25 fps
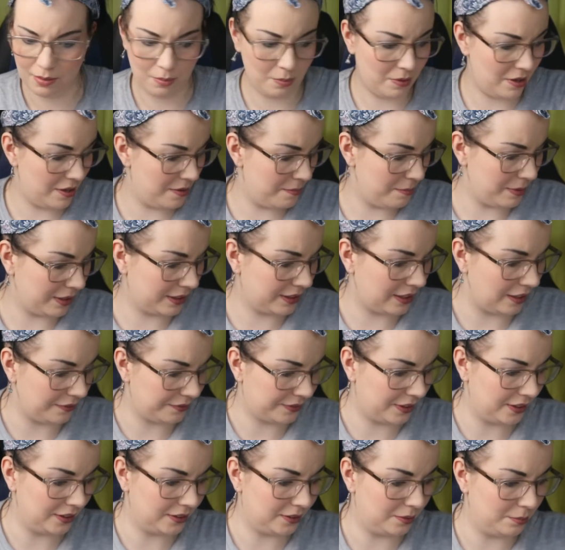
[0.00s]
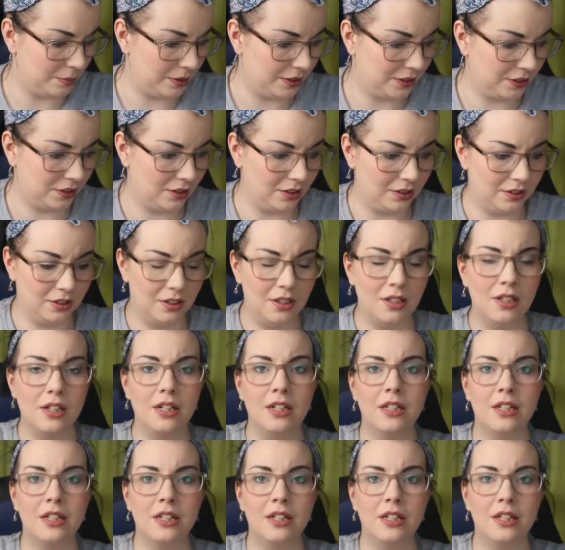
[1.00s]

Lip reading: Where have my Cav Kitson ones gone?